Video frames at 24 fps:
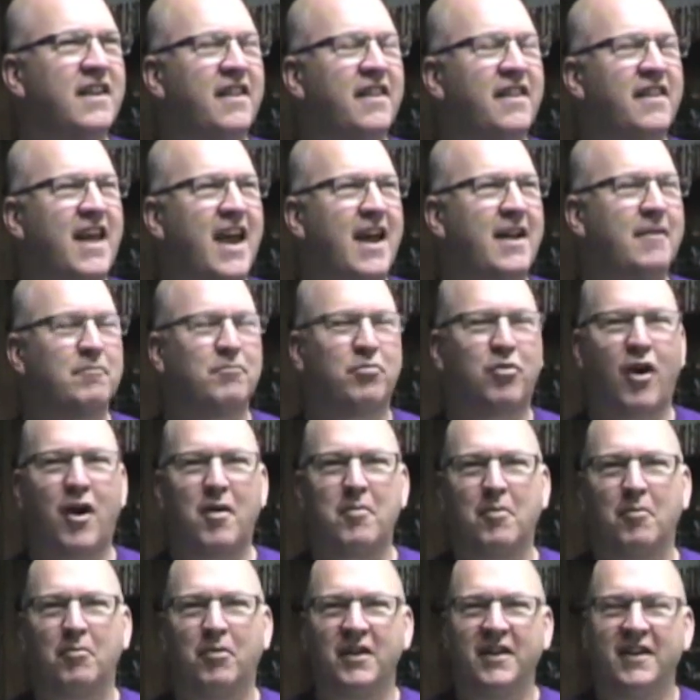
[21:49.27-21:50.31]
that
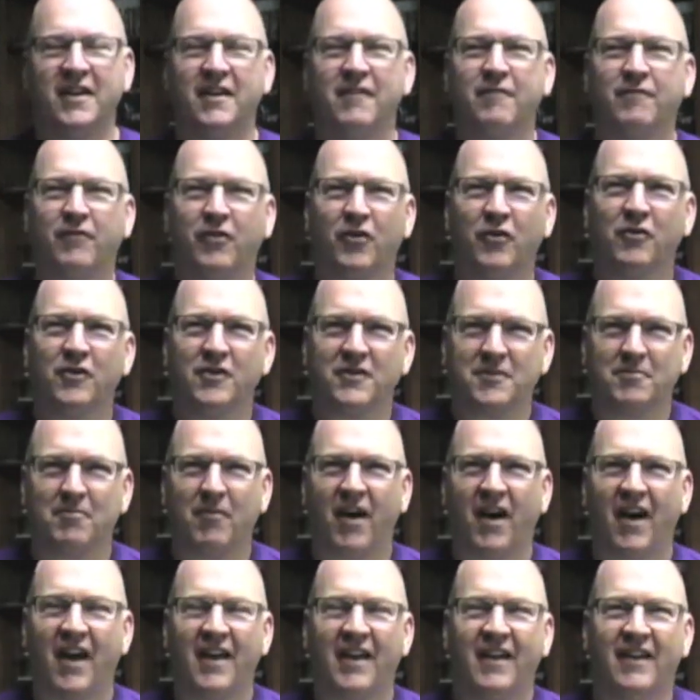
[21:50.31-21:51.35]
probably influenced
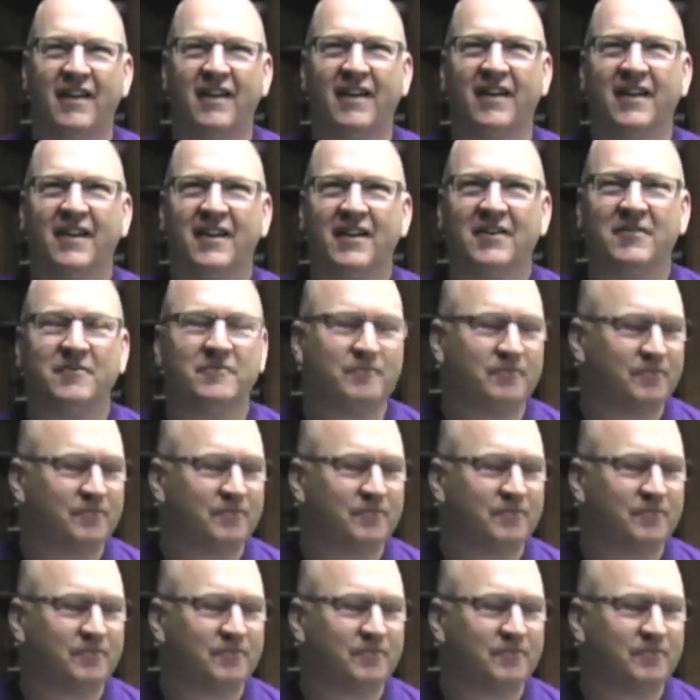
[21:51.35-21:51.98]
my uh,